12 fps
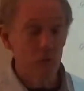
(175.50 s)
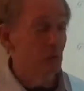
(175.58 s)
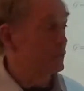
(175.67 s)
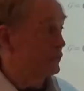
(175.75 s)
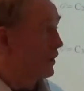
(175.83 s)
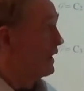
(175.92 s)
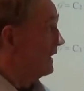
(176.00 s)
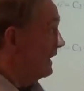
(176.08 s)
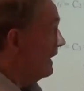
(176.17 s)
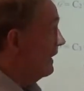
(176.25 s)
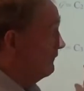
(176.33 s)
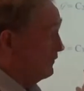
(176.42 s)
will try to
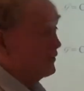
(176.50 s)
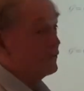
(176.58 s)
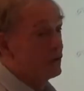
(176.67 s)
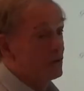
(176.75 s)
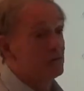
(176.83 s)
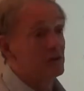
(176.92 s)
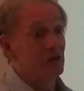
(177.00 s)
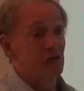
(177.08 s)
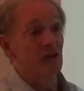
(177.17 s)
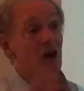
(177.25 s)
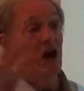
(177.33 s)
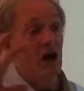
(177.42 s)
have that
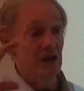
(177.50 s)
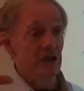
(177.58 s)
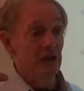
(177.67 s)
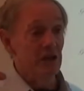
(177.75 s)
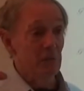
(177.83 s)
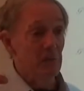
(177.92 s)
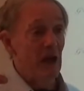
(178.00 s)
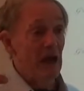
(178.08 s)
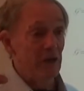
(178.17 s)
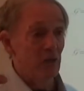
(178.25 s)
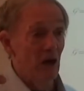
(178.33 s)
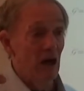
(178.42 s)
derivation hiding in the
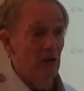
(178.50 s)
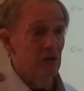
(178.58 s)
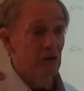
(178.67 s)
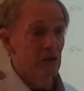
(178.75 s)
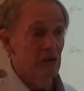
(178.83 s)
background.